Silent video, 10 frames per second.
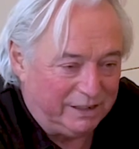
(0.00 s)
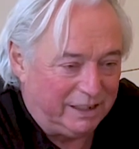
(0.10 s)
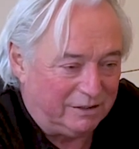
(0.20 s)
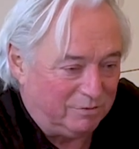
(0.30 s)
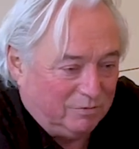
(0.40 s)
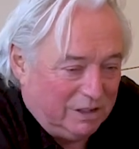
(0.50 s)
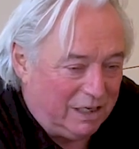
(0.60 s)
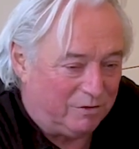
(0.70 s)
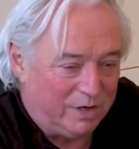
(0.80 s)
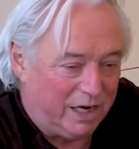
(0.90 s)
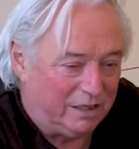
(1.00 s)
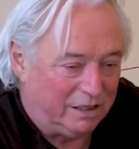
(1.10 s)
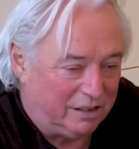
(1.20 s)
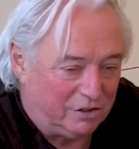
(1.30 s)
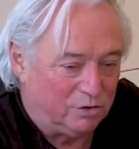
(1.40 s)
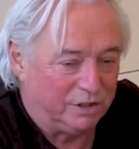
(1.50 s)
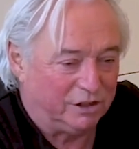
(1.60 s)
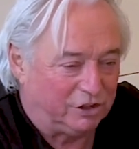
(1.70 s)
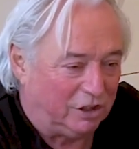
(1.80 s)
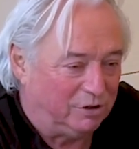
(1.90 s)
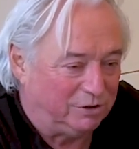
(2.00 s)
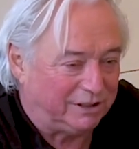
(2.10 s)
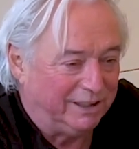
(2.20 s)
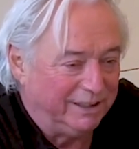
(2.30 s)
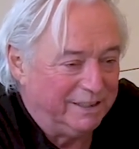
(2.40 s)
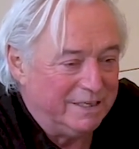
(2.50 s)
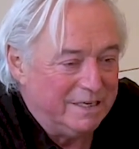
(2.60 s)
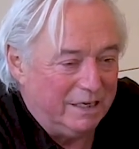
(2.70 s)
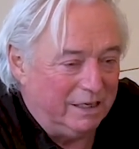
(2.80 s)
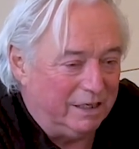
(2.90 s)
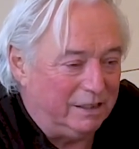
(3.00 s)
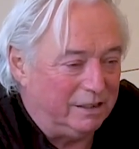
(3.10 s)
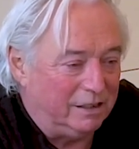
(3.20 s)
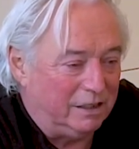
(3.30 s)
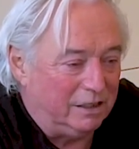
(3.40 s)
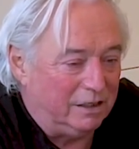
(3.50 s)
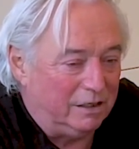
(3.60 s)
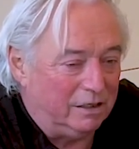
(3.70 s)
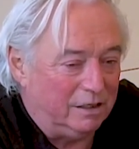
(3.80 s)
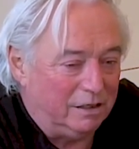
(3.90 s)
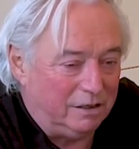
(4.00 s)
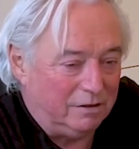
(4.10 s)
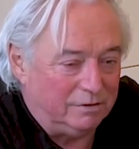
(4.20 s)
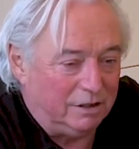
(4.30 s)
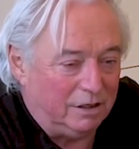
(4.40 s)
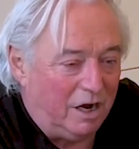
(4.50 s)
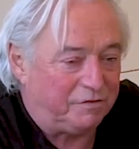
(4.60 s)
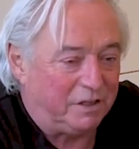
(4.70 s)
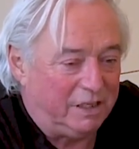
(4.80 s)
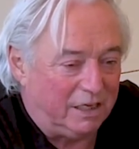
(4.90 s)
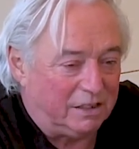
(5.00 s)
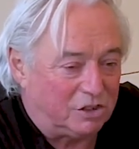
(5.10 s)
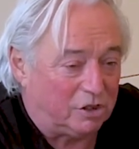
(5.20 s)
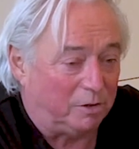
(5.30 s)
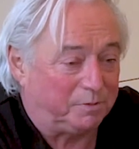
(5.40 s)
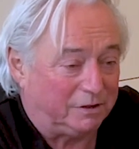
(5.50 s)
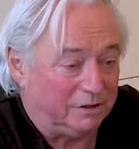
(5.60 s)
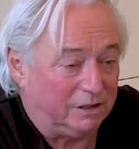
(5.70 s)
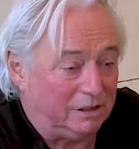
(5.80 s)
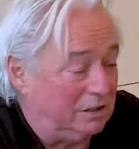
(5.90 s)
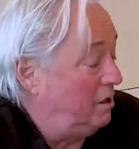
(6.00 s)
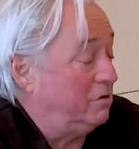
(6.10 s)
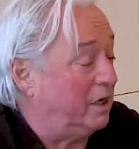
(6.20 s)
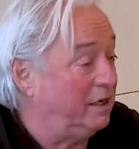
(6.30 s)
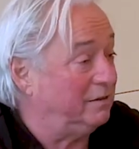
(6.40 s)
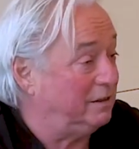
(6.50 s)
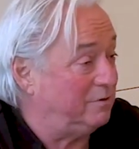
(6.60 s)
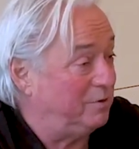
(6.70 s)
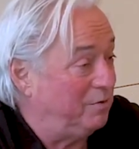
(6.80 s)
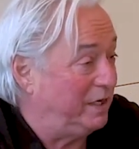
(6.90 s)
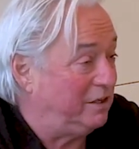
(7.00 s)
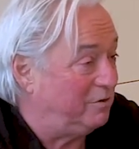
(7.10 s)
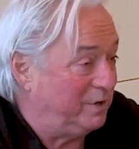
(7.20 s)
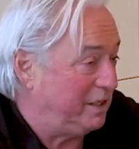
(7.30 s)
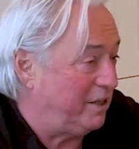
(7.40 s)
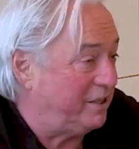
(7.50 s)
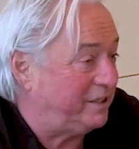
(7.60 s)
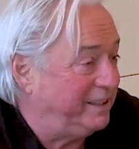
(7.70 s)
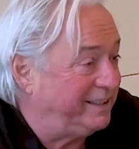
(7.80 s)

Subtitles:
then, we had 200 shows. And after that it stopped. And then, then we went on with other things.